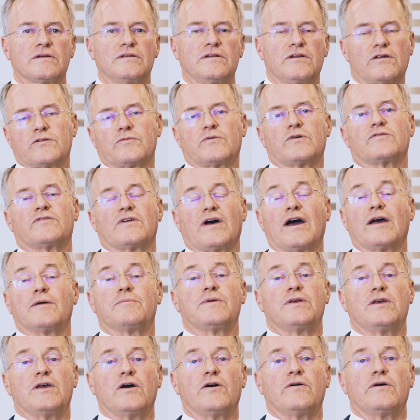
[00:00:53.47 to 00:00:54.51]
in other words,
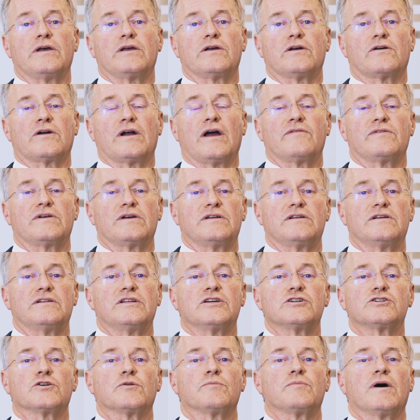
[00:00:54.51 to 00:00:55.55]
IPOing or having an
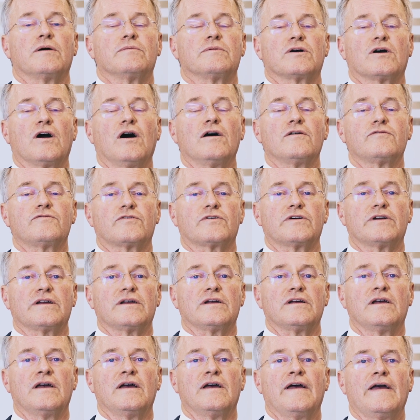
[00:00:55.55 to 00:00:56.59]
initial public
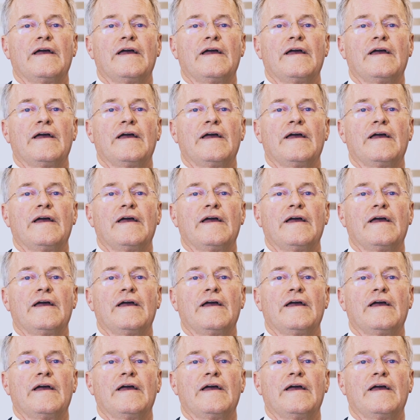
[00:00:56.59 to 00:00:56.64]
offering,